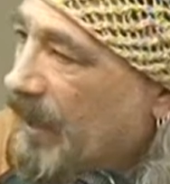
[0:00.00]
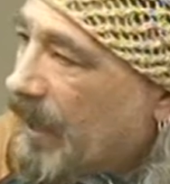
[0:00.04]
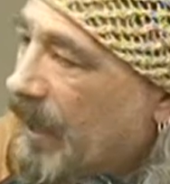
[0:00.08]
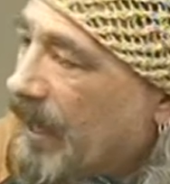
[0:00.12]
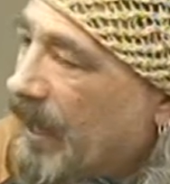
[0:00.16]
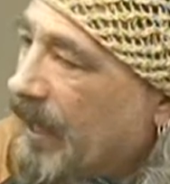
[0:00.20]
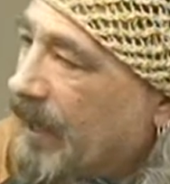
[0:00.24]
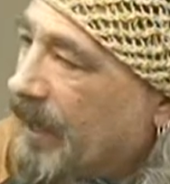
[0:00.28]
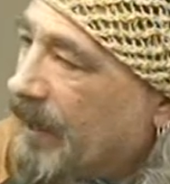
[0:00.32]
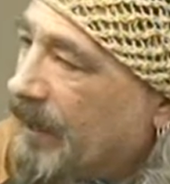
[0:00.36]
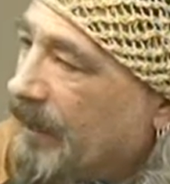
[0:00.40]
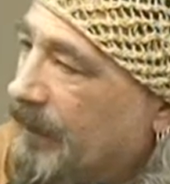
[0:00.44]

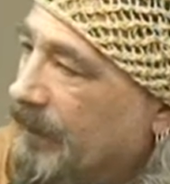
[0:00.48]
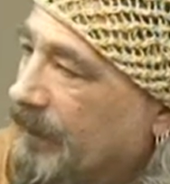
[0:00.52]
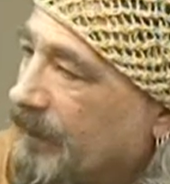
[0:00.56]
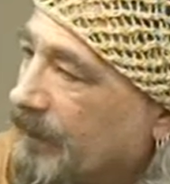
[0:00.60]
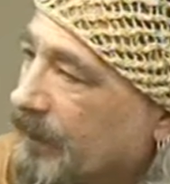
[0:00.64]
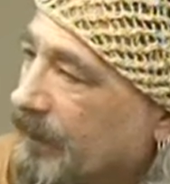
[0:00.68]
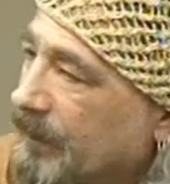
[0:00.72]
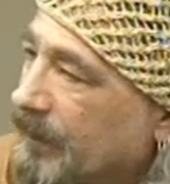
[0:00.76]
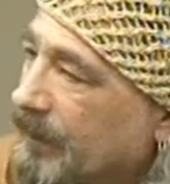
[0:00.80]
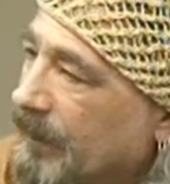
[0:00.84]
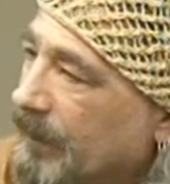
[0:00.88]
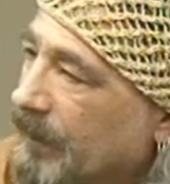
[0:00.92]
and
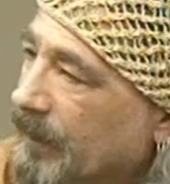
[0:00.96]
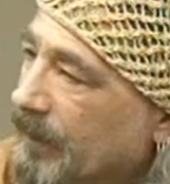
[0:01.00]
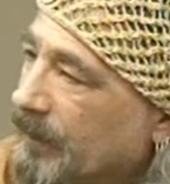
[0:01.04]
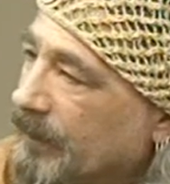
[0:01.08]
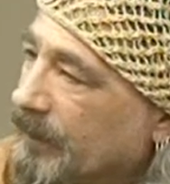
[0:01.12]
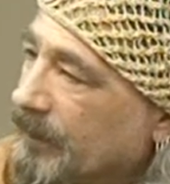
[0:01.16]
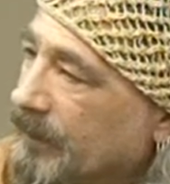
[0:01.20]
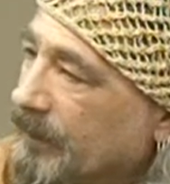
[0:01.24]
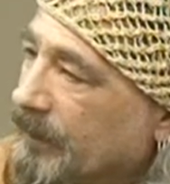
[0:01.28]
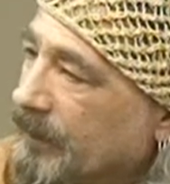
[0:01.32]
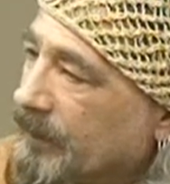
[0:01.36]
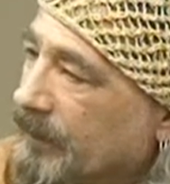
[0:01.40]

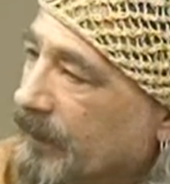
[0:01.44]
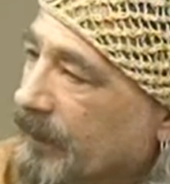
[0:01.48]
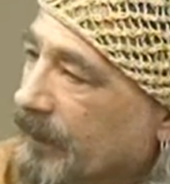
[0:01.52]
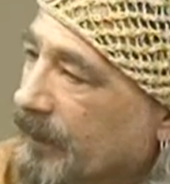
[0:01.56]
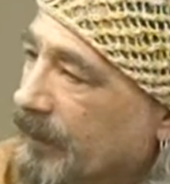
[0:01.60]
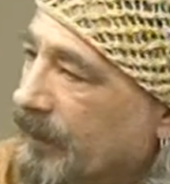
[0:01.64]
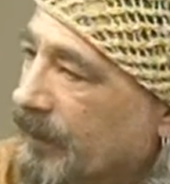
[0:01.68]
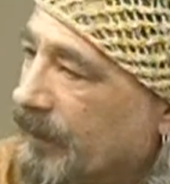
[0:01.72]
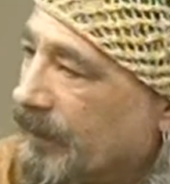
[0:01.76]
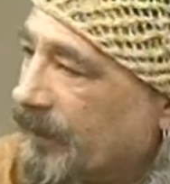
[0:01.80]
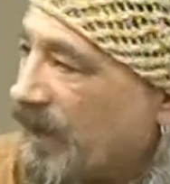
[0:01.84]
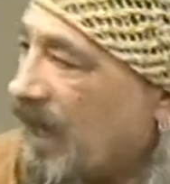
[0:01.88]

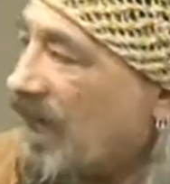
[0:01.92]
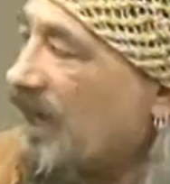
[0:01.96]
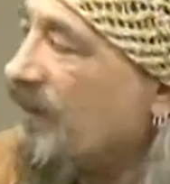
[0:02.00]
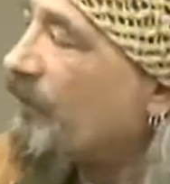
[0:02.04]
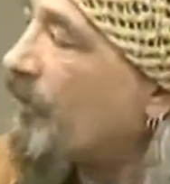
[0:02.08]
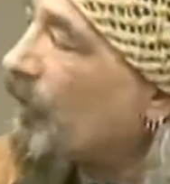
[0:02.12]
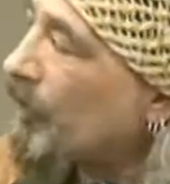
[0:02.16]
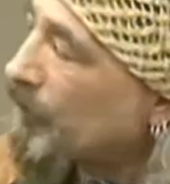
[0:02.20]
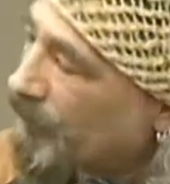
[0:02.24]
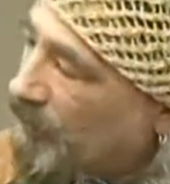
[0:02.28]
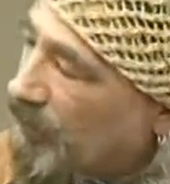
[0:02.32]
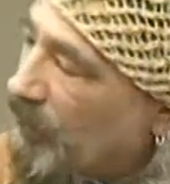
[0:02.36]
dave
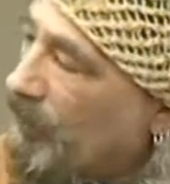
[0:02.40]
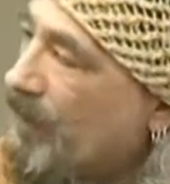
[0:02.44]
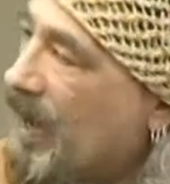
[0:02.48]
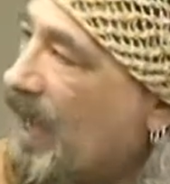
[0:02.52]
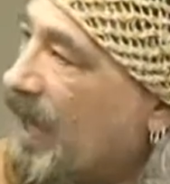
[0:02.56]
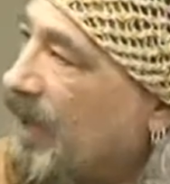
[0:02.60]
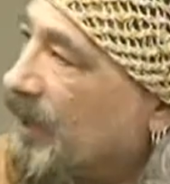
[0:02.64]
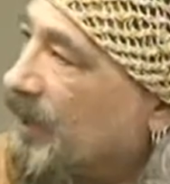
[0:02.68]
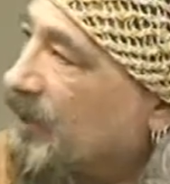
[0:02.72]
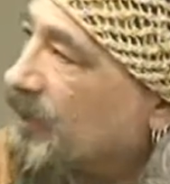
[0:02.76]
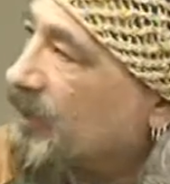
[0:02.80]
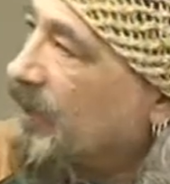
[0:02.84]
also
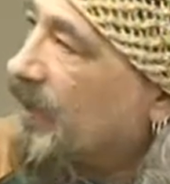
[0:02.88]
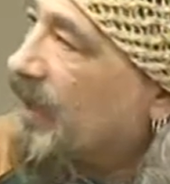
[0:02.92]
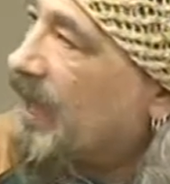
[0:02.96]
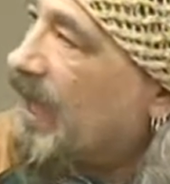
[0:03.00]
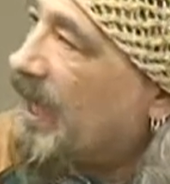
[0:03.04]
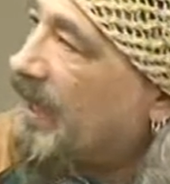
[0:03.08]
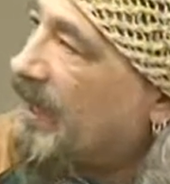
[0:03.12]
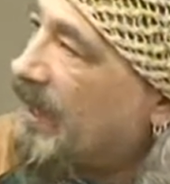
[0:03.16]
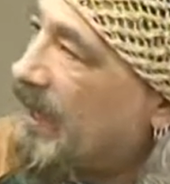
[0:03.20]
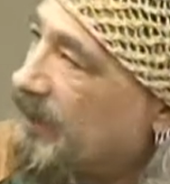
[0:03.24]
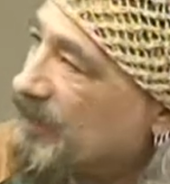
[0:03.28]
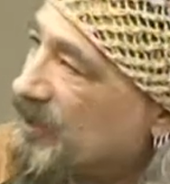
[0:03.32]
managed a
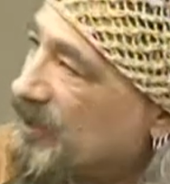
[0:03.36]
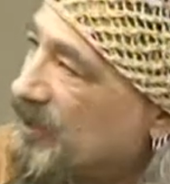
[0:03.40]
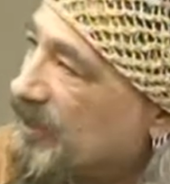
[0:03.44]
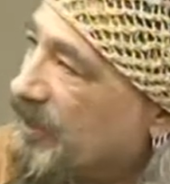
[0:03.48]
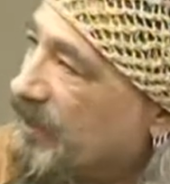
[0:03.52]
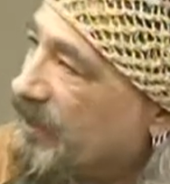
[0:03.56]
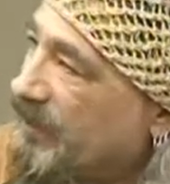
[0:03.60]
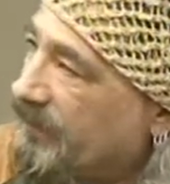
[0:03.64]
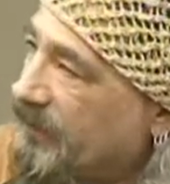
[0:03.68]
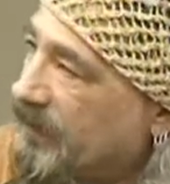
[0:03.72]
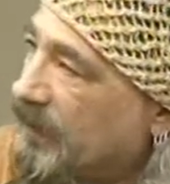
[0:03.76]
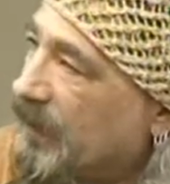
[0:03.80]
guy named
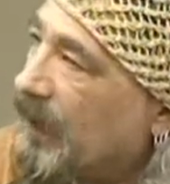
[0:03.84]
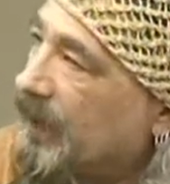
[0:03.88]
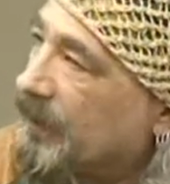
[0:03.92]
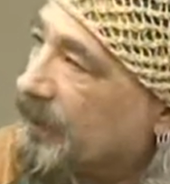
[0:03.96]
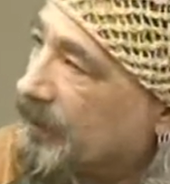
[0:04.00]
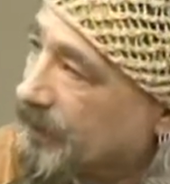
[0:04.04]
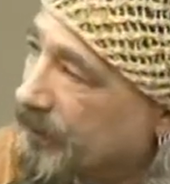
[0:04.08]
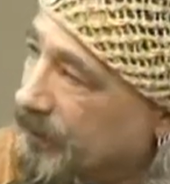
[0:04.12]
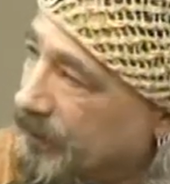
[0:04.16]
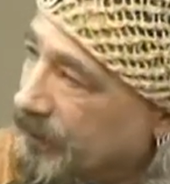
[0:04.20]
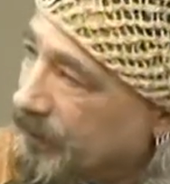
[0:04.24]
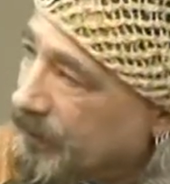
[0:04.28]
steve
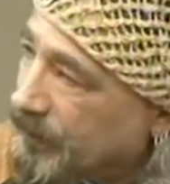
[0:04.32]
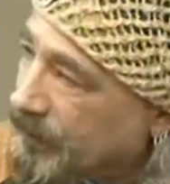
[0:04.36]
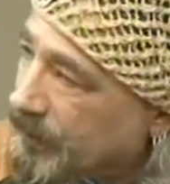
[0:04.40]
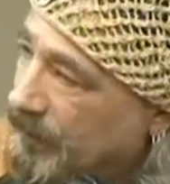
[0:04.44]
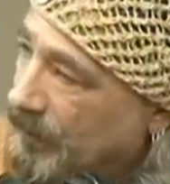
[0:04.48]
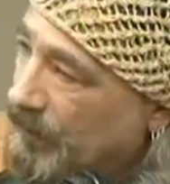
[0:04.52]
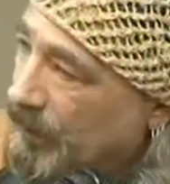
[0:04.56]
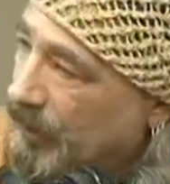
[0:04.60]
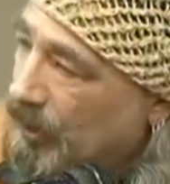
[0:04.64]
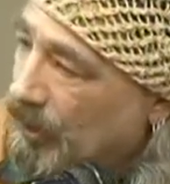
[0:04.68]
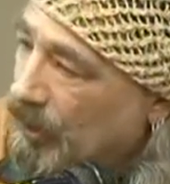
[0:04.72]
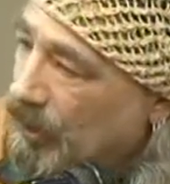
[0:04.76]
lunt
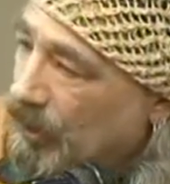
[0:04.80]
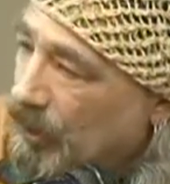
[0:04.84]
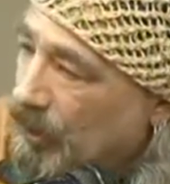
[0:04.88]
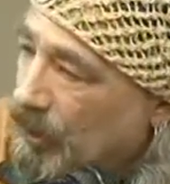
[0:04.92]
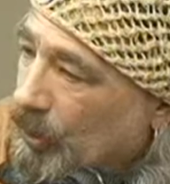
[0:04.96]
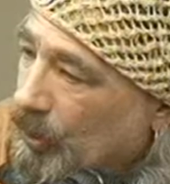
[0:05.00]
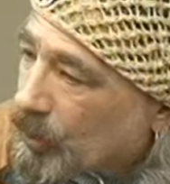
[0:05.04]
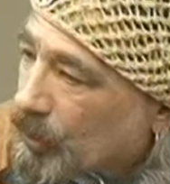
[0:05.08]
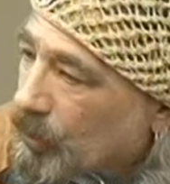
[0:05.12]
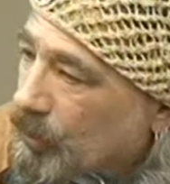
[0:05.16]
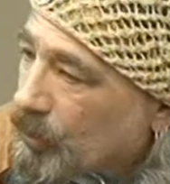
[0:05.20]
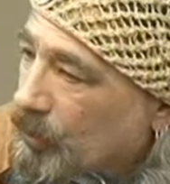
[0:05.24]

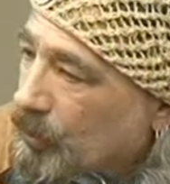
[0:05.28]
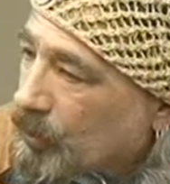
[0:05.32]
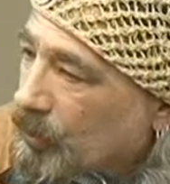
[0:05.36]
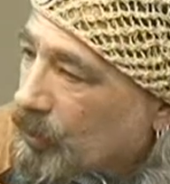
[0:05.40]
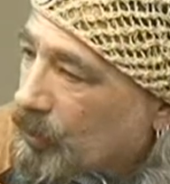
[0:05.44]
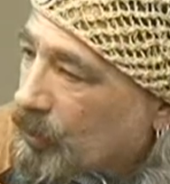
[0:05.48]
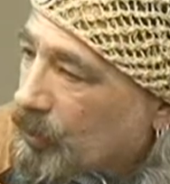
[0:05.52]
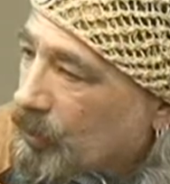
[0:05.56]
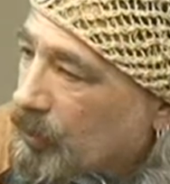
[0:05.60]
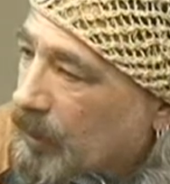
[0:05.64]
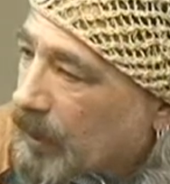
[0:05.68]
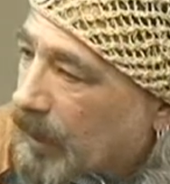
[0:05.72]

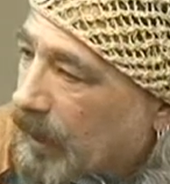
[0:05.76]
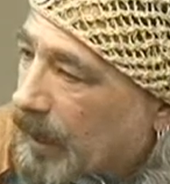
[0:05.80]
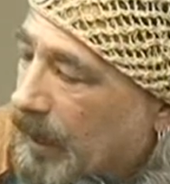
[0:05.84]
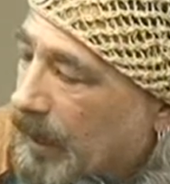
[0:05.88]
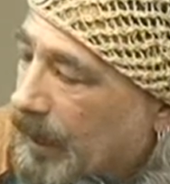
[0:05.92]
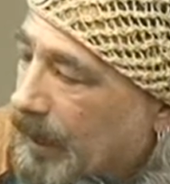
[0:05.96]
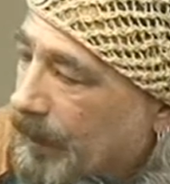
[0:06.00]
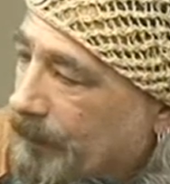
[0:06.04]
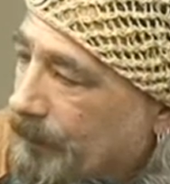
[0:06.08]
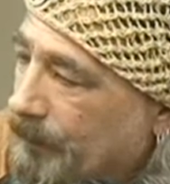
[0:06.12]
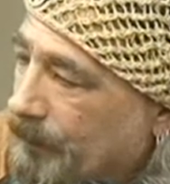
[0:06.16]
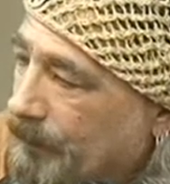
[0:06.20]
who
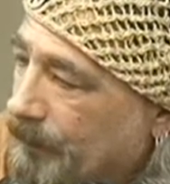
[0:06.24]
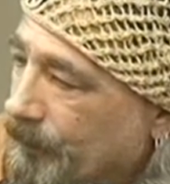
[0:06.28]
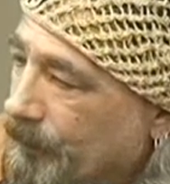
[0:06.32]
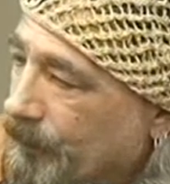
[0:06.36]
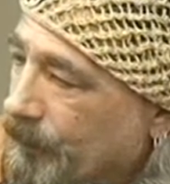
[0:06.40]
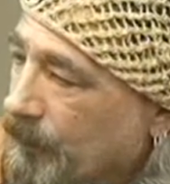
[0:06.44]
um,